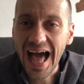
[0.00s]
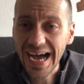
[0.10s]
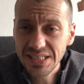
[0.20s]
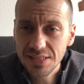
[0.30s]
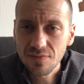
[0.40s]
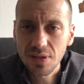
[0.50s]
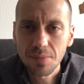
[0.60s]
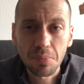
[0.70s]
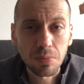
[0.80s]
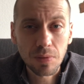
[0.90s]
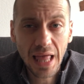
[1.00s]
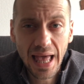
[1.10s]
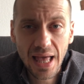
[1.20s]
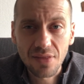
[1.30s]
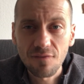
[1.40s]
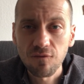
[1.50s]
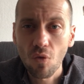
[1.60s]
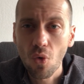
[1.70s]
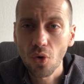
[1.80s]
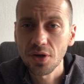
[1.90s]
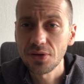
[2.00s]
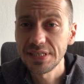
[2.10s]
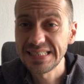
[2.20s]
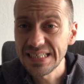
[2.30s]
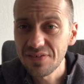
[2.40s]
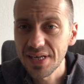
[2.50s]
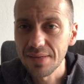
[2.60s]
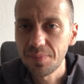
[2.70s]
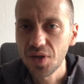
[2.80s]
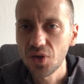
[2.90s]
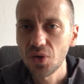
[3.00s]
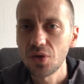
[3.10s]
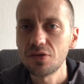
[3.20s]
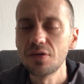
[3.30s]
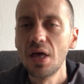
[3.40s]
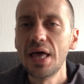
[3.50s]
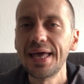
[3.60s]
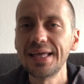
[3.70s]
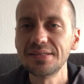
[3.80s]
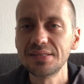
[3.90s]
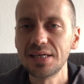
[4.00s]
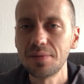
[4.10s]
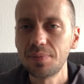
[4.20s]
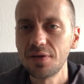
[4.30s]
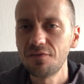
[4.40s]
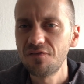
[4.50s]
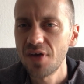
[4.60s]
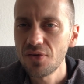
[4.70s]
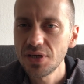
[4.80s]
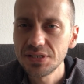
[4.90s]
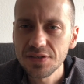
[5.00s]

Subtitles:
actively plan for creativity, because it's going to be very